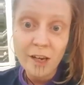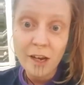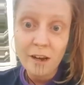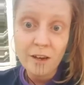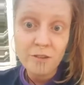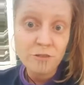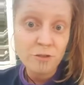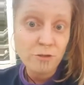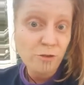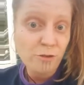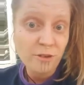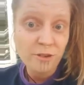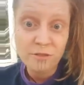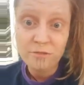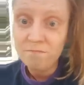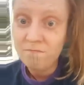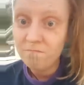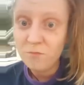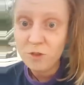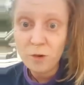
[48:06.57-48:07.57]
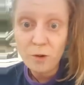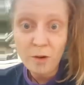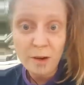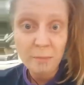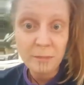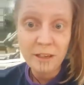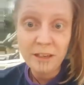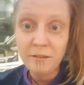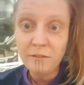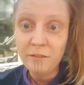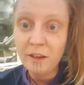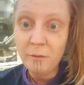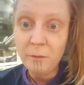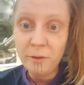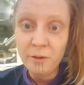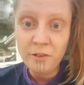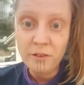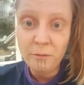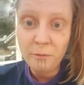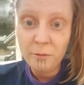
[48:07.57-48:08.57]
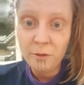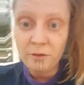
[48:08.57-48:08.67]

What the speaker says: Sure, I believe there was